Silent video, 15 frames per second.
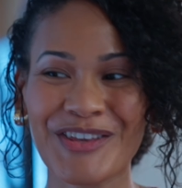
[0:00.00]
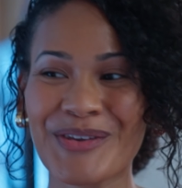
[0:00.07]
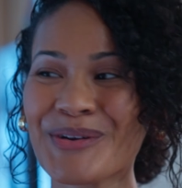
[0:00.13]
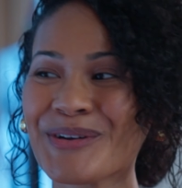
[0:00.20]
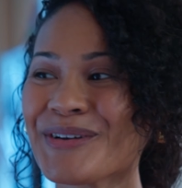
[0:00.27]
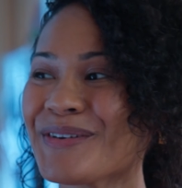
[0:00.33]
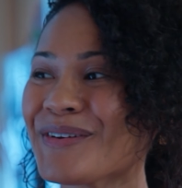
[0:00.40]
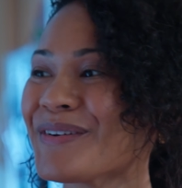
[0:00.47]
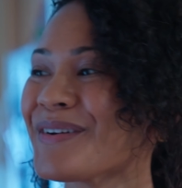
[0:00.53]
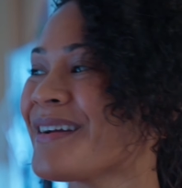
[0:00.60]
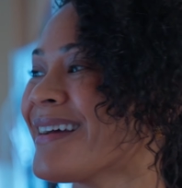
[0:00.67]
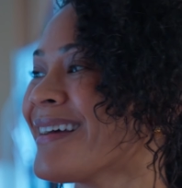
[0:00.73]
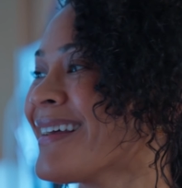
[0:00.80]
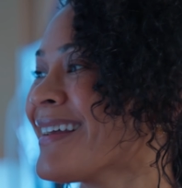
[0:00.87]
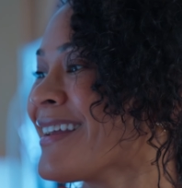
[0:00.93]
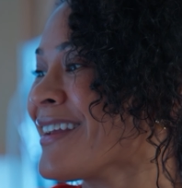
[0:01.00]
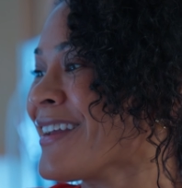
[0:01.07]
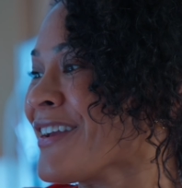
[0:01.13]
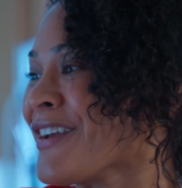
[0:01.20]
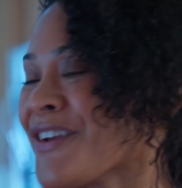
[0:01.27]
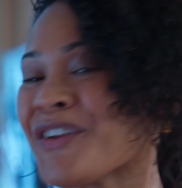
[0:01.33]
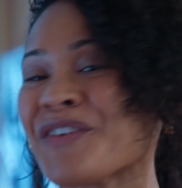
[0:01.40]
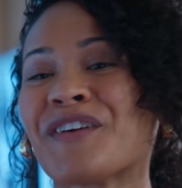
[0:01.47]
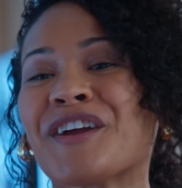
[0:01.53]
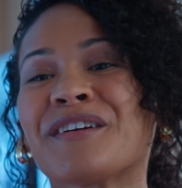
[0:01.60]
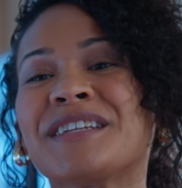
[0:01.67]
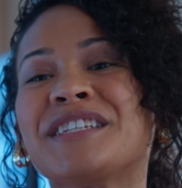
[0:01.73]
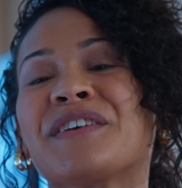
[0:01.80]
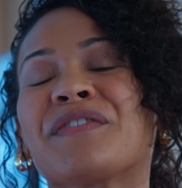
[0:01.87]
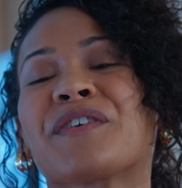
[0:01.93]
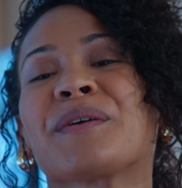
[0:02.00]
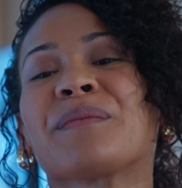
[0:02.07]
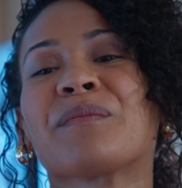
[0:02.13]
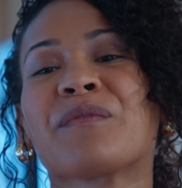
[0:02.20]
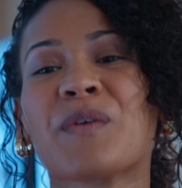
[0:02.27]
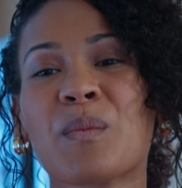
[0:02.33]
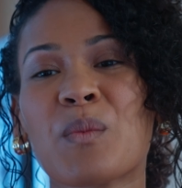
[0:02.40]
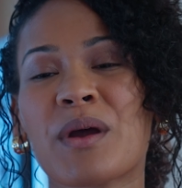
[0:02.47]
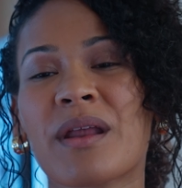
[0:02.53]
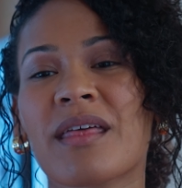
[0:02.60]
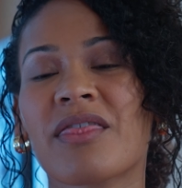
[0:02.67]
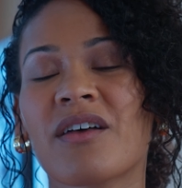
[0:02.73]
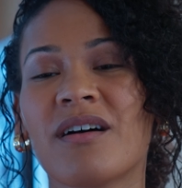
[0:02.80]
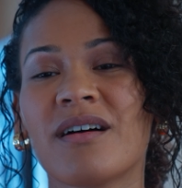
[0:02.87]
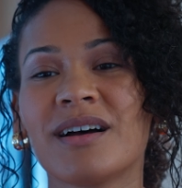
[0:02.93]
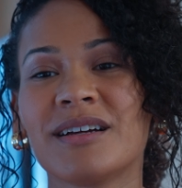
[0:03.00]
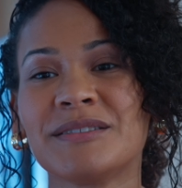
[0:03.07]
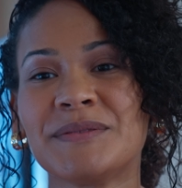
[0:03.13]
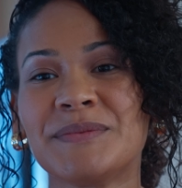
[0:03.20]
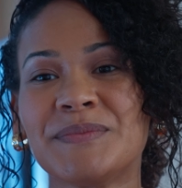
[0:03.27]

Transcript: you're you're very different from what I thought.